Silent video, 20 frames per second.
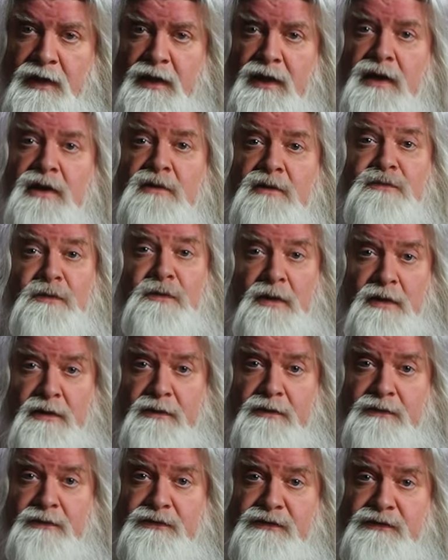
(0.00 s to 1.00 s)
It
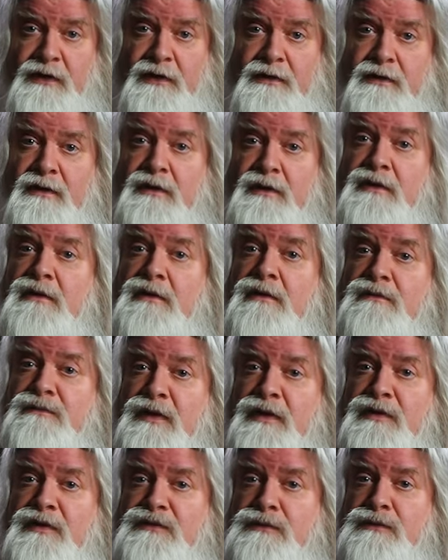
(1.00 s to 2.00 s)
follows that an
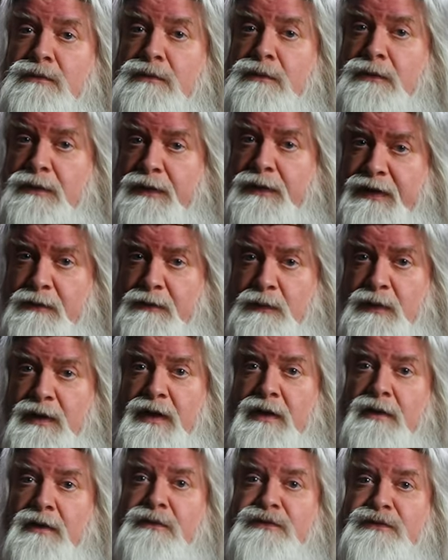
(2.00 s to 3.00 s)
adventurer or anyone
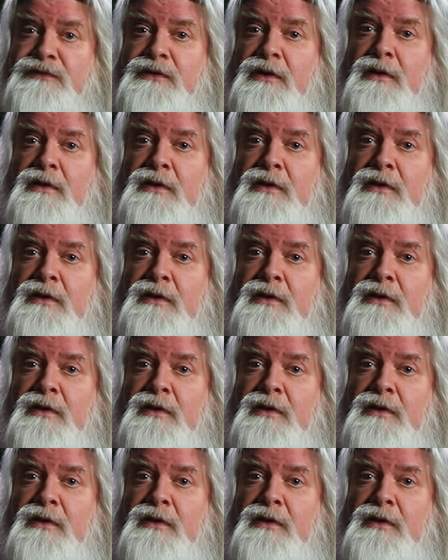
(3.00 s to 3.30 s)
else